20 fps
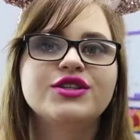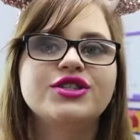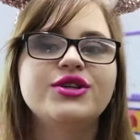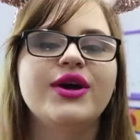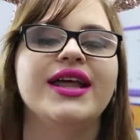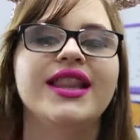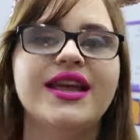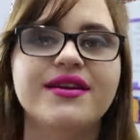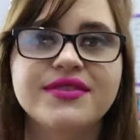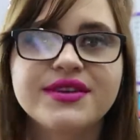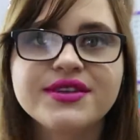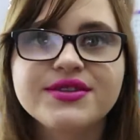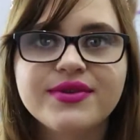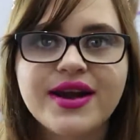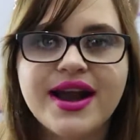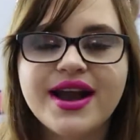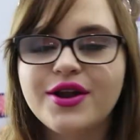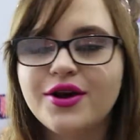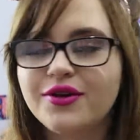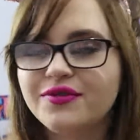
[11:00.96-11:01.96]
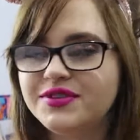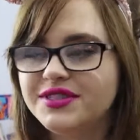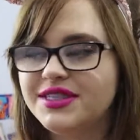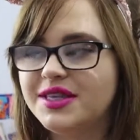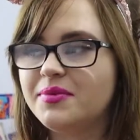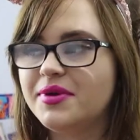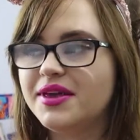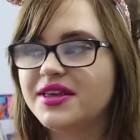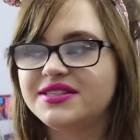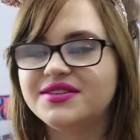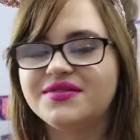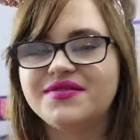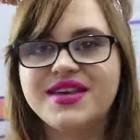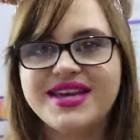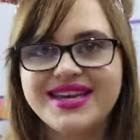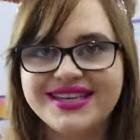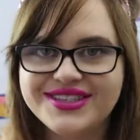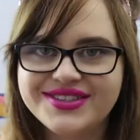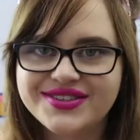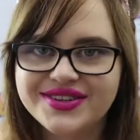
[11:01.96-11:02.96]
So I love this ride obviously because of the
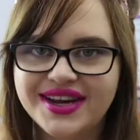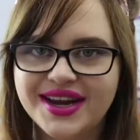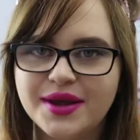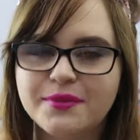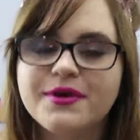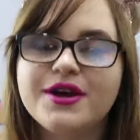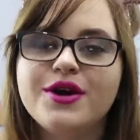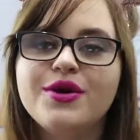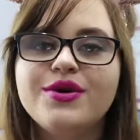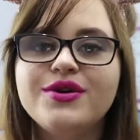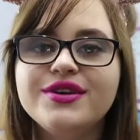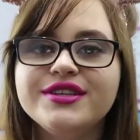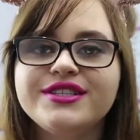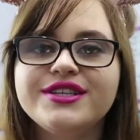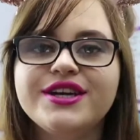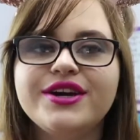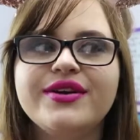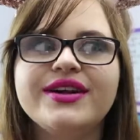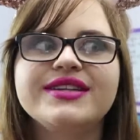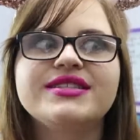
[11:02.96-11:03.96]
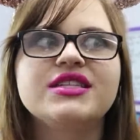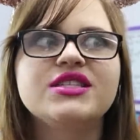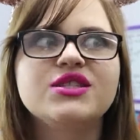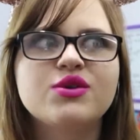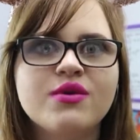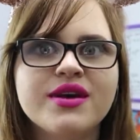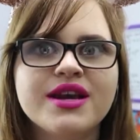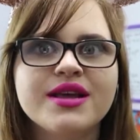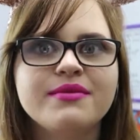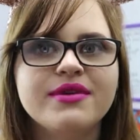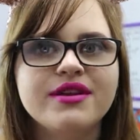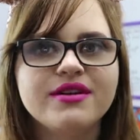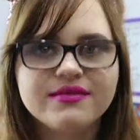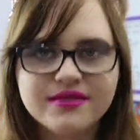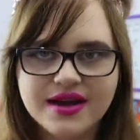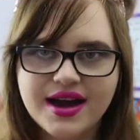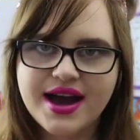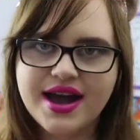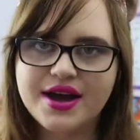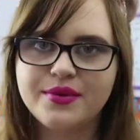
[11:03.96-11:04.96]
history, but also it's a 20-minute
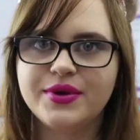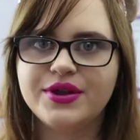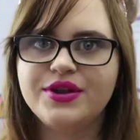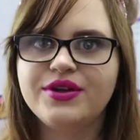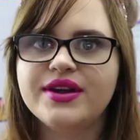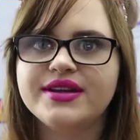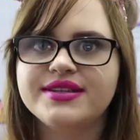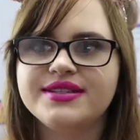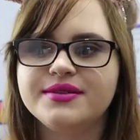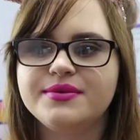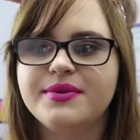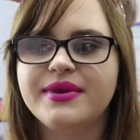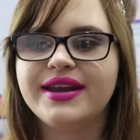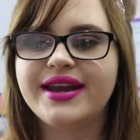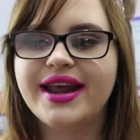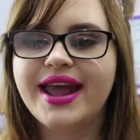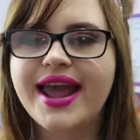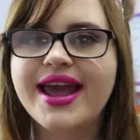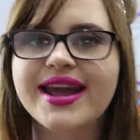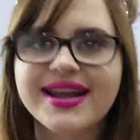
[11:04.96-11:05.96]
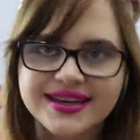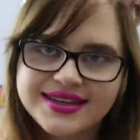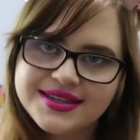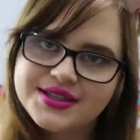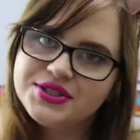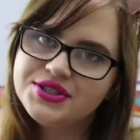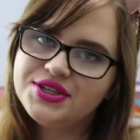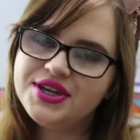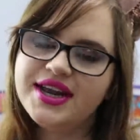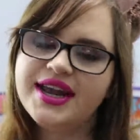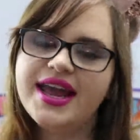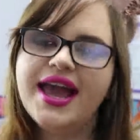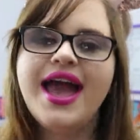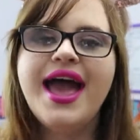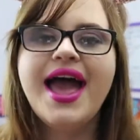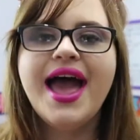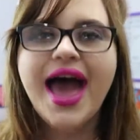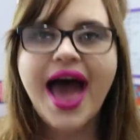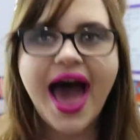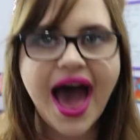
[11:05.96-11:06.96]
ride where you get to be in air conditioning
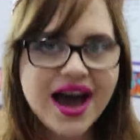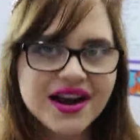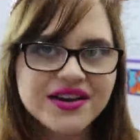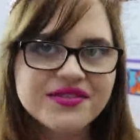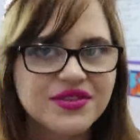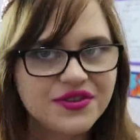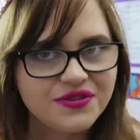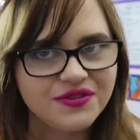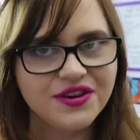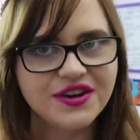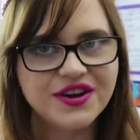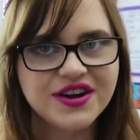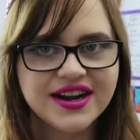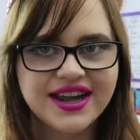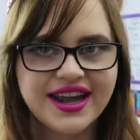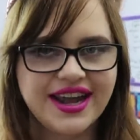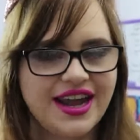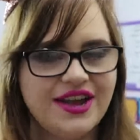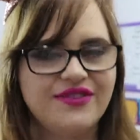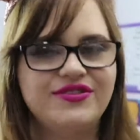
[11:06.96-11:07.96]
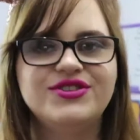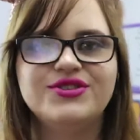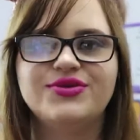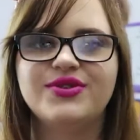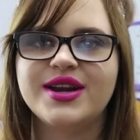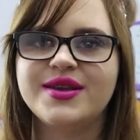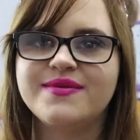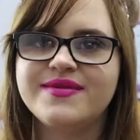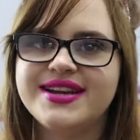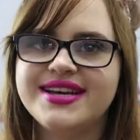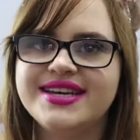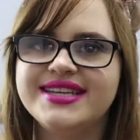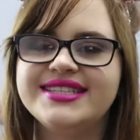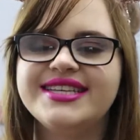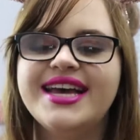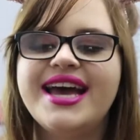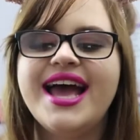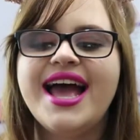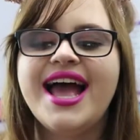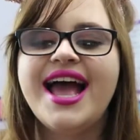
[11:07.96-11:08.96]
out of the Florida heat for 20 minutes,
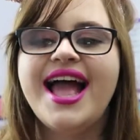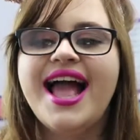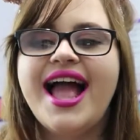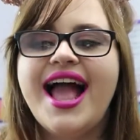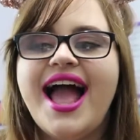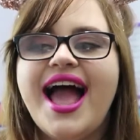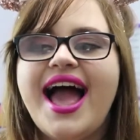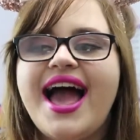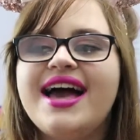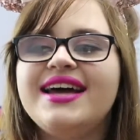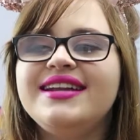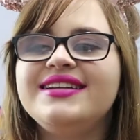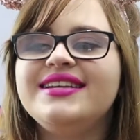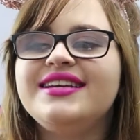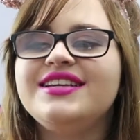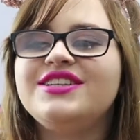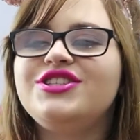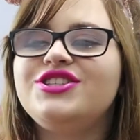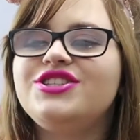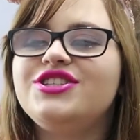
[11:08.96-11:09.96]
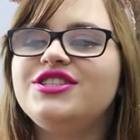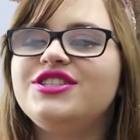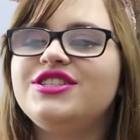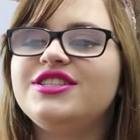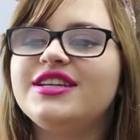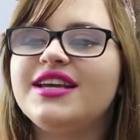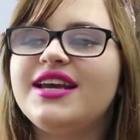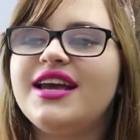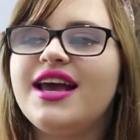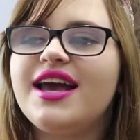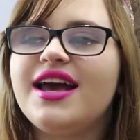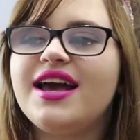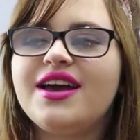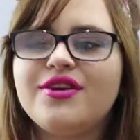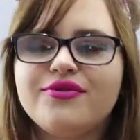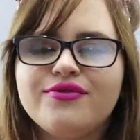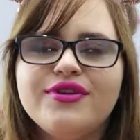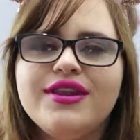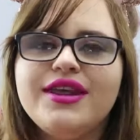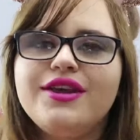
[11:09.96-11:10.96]
and it's just
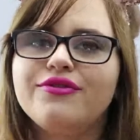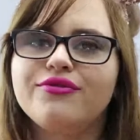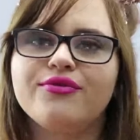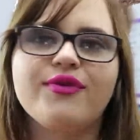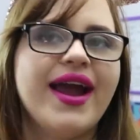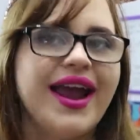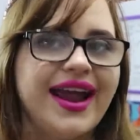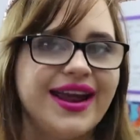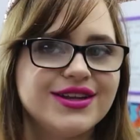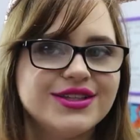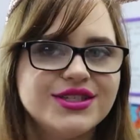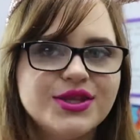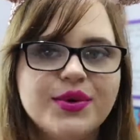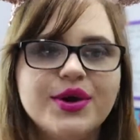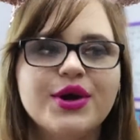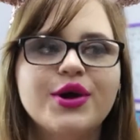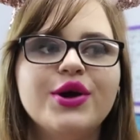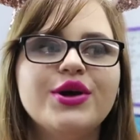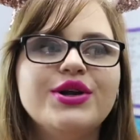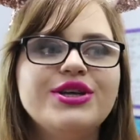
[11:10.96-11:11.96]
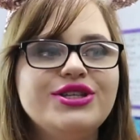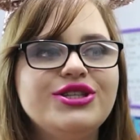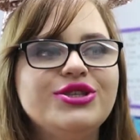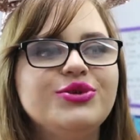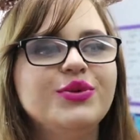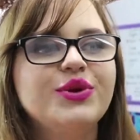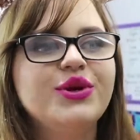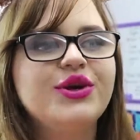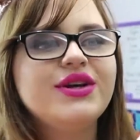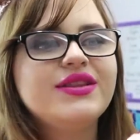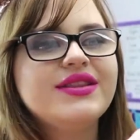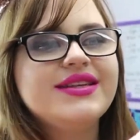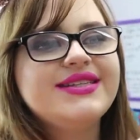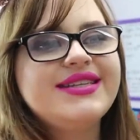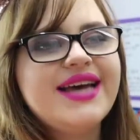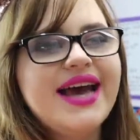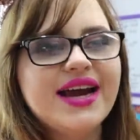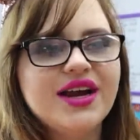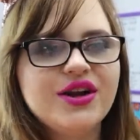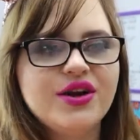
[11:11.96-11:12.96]
really great. So it goes through the
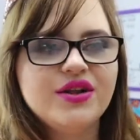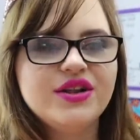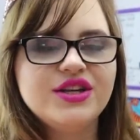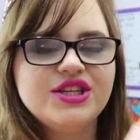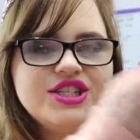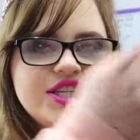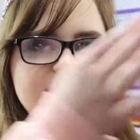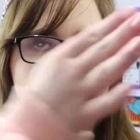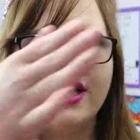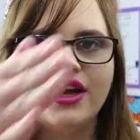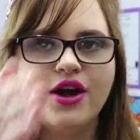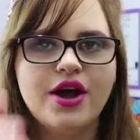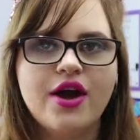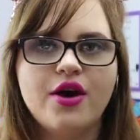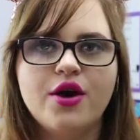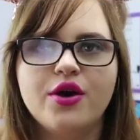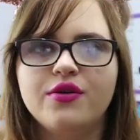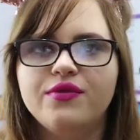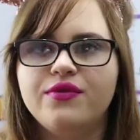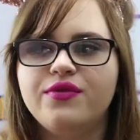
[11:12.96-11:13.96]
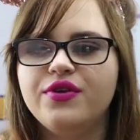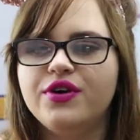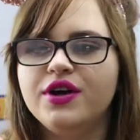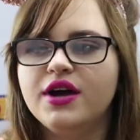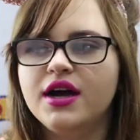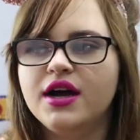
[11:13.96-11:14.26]
technology of